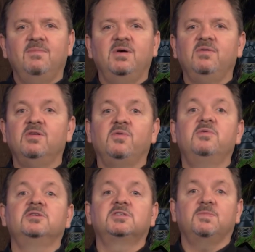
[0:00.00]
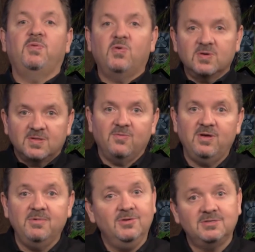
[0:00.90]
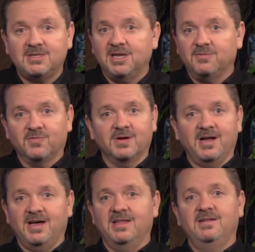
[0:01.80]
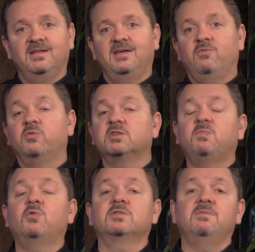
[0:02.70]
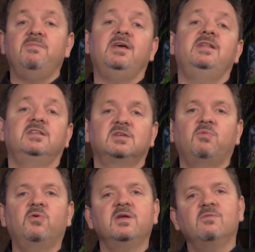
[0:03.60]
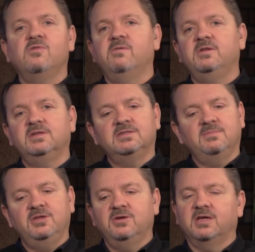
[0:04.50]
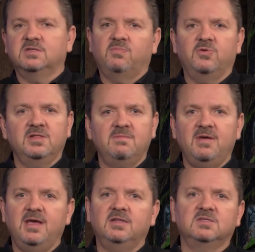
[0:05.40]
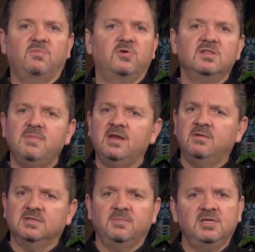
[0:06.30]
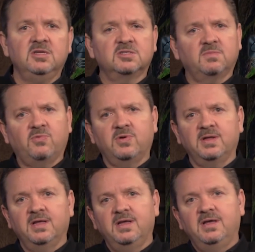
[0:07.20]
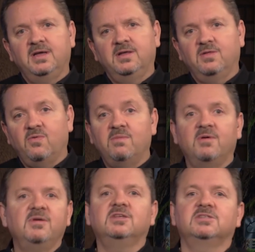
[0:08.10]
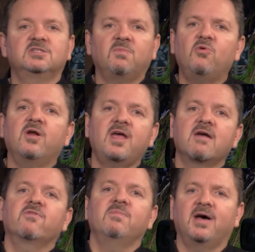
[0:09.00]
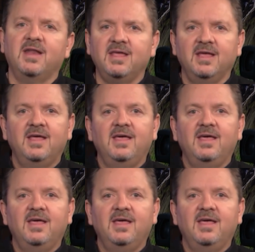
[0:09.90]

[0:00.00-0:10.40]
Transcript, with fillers: But you know, we want to support the women who stand up for God. We want to support the men. Supporting a woman does not mean you're not supporting the man, and supporting the man does not mean you're supporting the woman. I mean, you should support everybody.